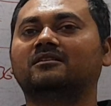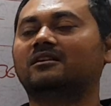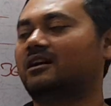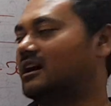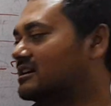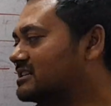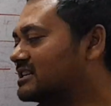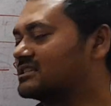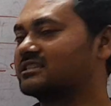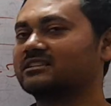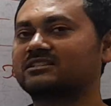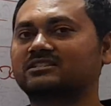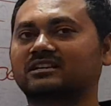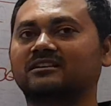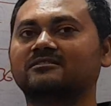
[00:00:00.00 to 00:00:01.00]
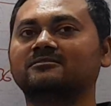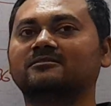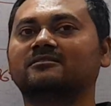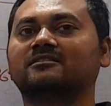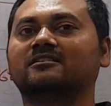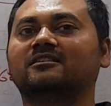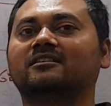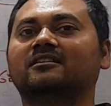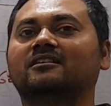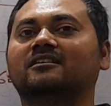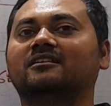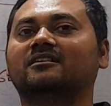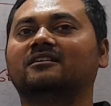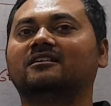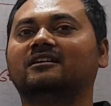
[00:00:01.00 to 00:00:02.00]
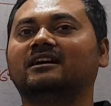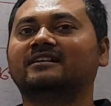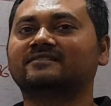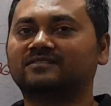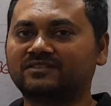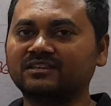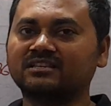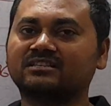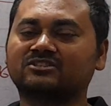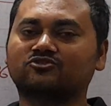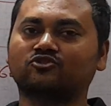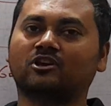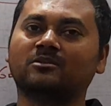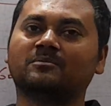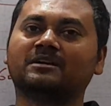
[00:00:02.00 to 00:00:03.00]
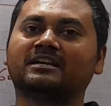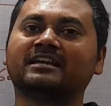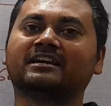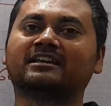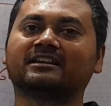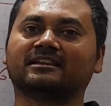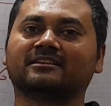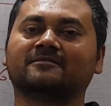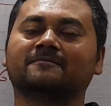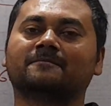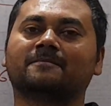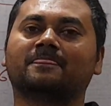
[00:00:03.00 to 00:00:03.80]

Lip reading: under the sun, and this 12 degree